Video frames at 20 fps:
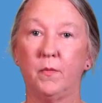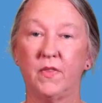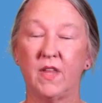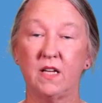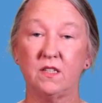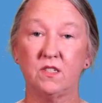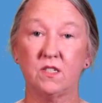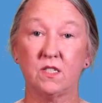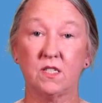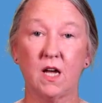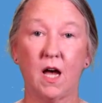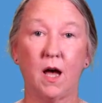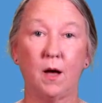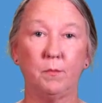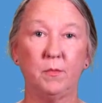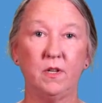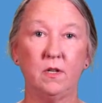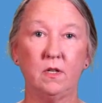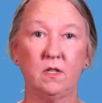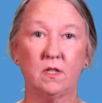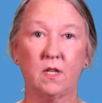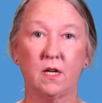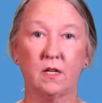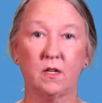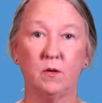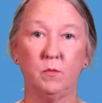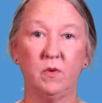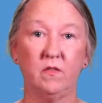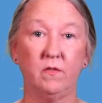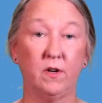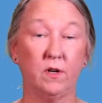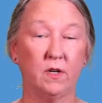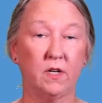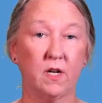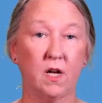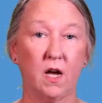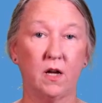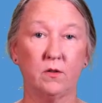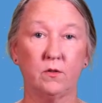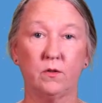that's a topic that can be very
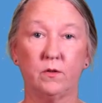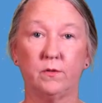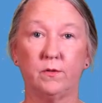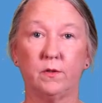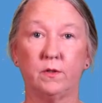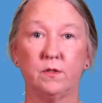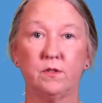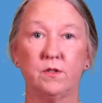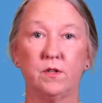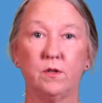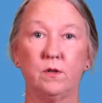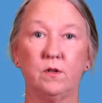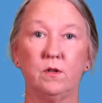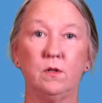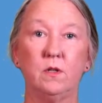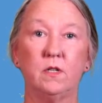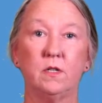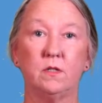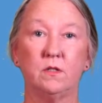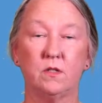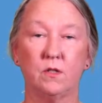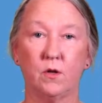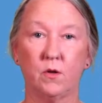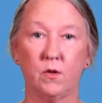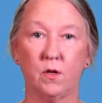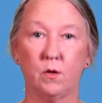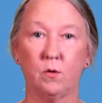controversial, and so there